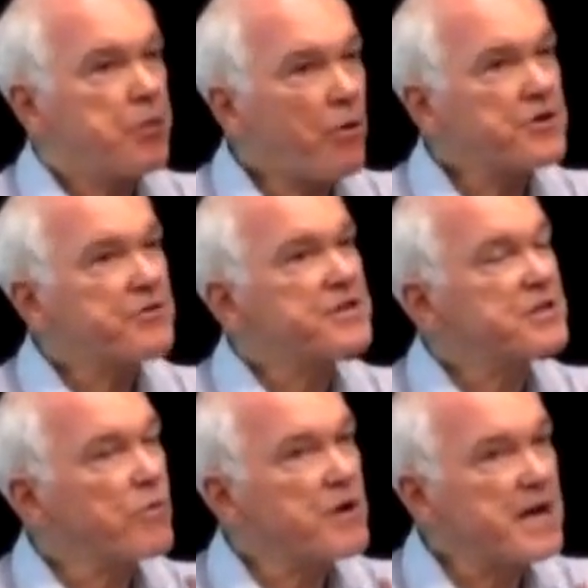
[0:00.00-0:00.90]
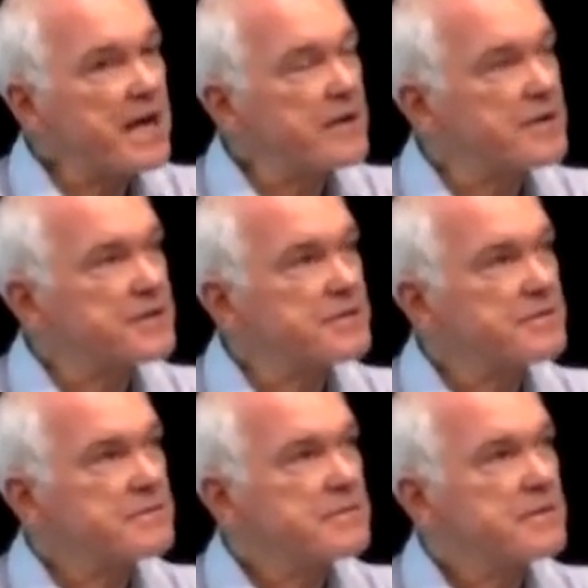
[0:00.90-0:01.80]
Poetry is a word in English,
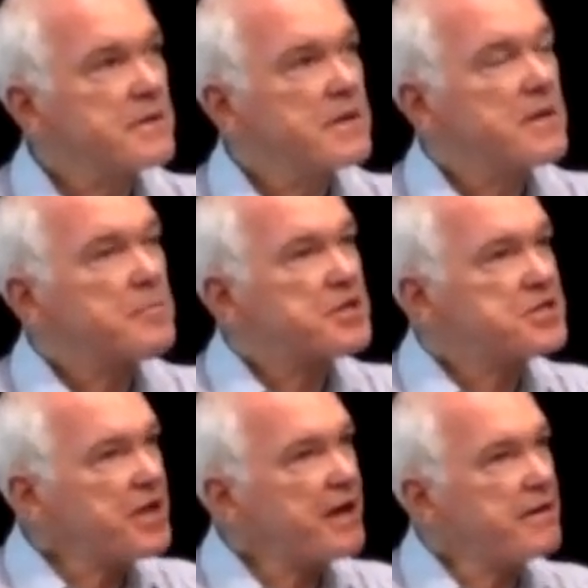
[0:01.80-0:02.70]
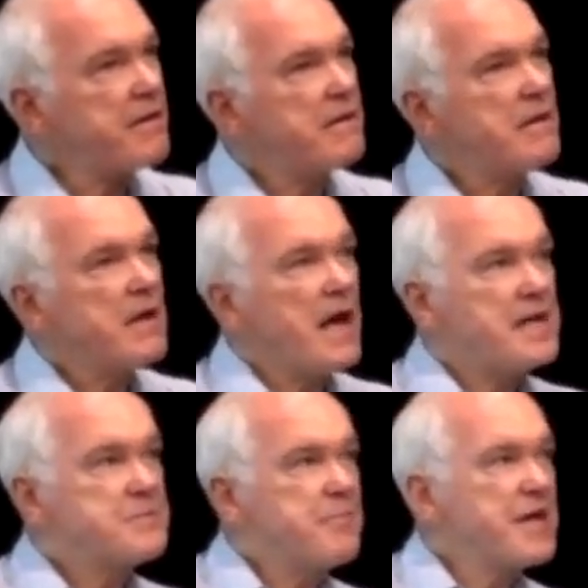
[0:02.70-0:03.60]
but shed
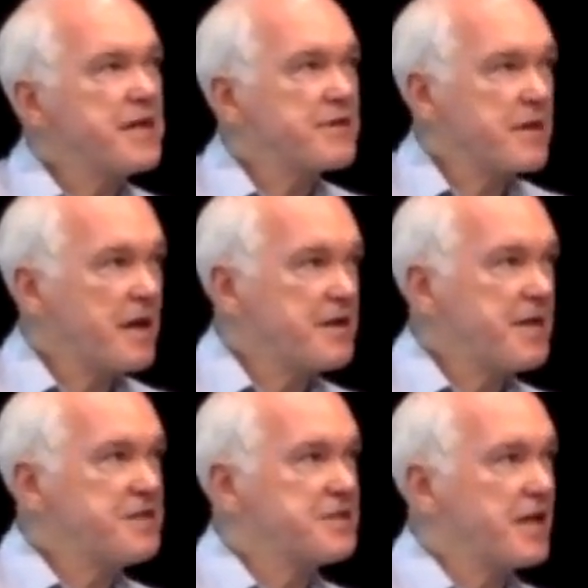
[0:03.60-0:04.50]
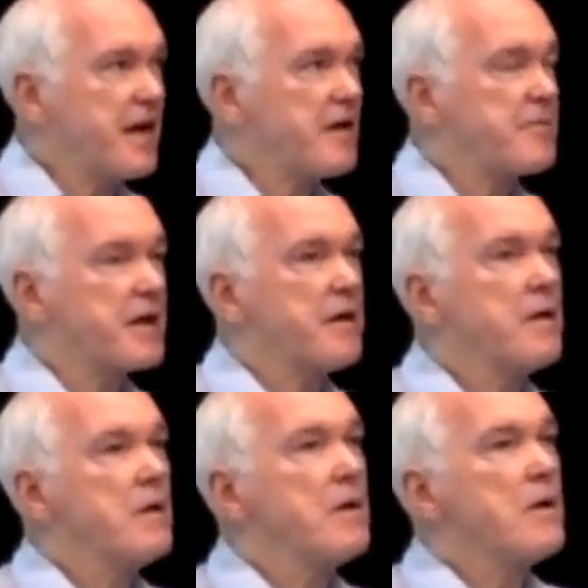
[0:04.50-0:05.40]
has many other connotations in Arabic
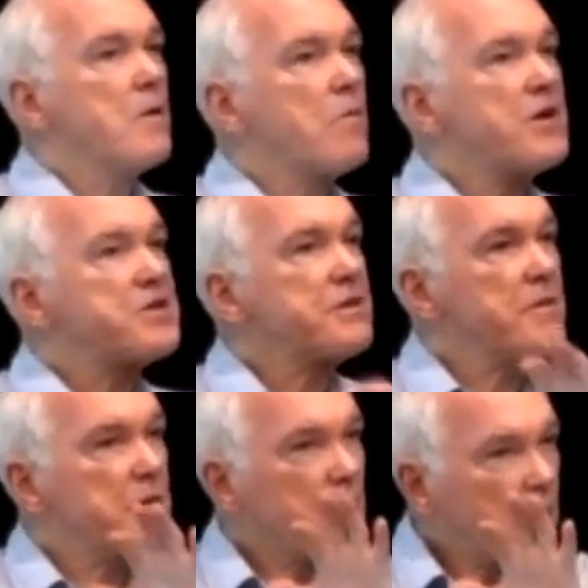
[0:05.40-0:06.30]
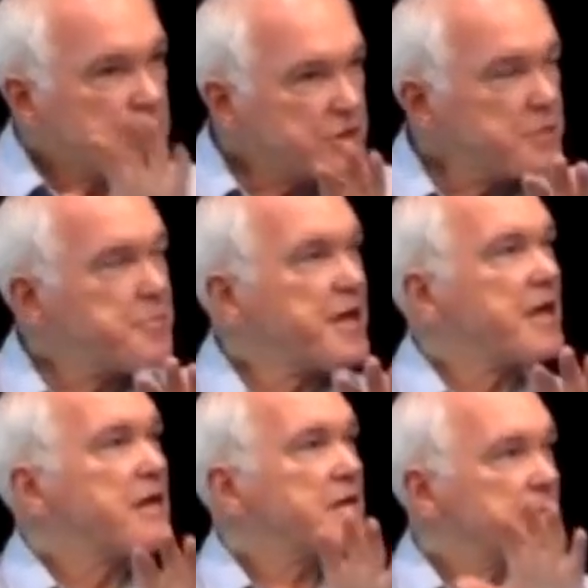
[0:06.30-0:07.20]
which should
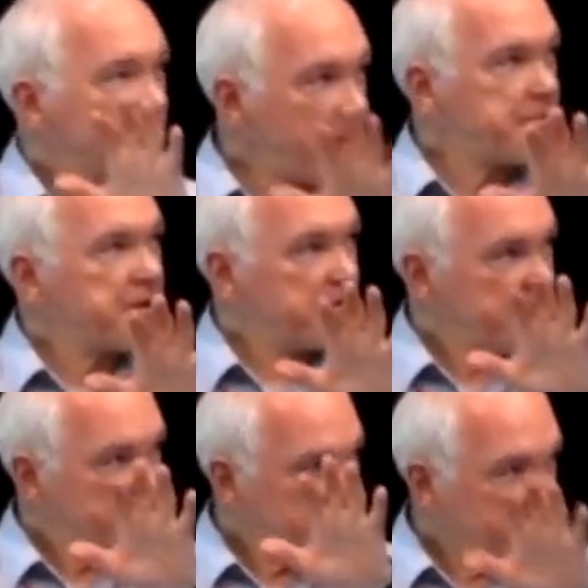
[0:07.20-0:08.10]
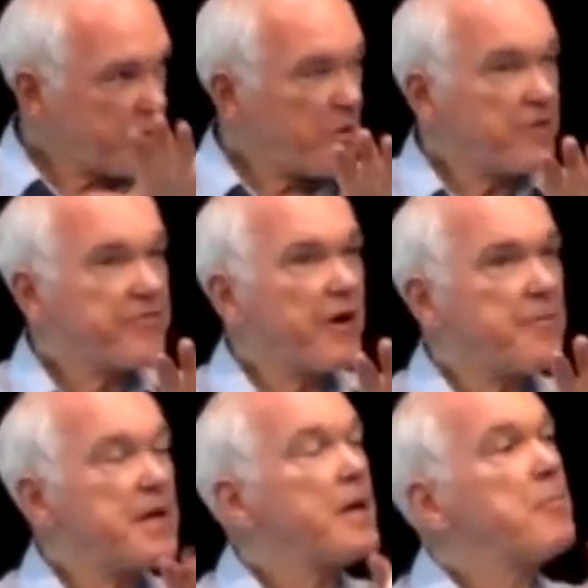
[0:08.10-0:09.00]
be kept remote
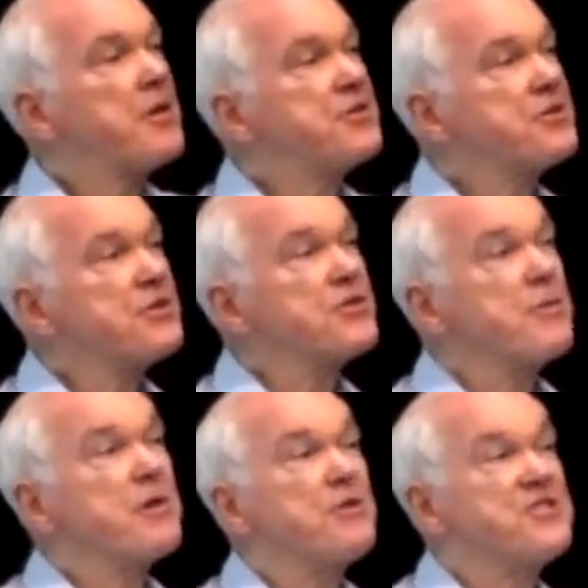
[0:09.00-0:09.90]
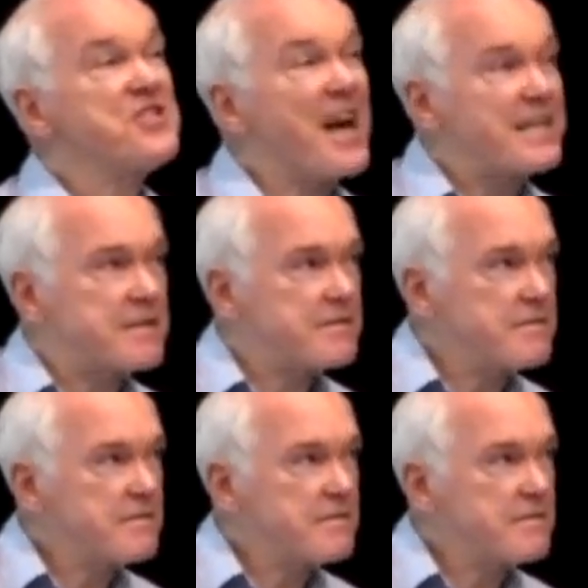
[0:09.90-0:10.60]
from it. But there's also something called sajj.